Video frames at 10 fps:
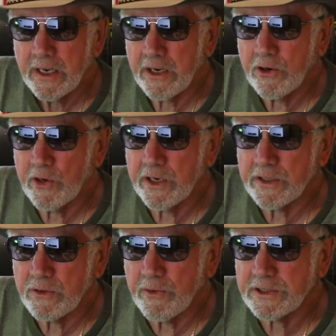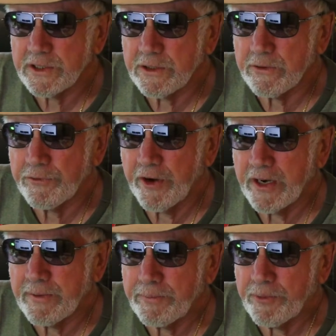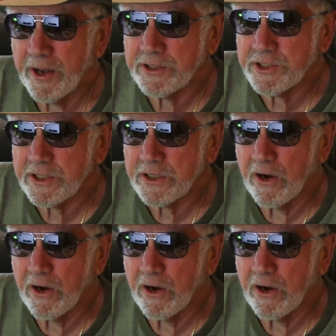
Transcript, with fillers: According to Rescue Freedom Project,